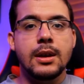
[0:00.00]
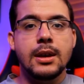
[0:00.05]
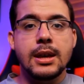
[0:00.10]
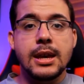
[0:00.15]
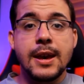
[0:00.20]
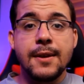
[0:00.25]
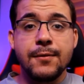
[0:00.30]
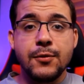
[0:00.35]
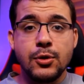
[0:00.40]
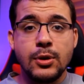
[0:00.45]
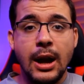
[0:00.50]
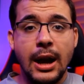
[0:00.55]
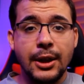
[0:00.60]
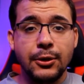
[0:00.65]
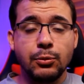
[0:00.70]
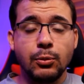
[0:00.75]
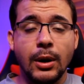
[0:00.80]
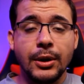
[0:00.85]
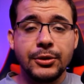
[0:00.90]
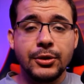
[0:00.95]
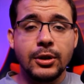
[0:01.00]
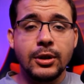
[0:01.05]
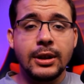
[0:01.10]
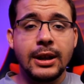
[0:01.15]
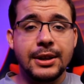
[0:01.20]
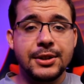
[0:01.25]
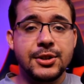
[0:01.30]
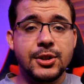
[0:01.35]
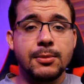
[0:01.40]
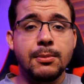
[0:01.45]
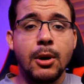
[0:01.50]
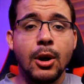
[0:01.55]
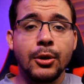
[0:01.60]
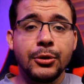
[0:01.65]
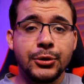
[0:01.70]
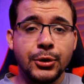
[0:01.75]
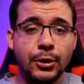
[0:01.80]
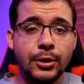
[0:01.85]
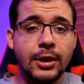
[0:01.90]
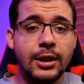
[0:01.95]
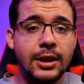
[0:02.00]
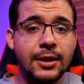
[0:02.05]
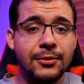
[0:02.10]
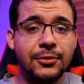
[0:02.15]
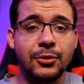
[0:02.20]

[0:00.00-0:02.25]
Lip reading: If you guys want to look at some alternatives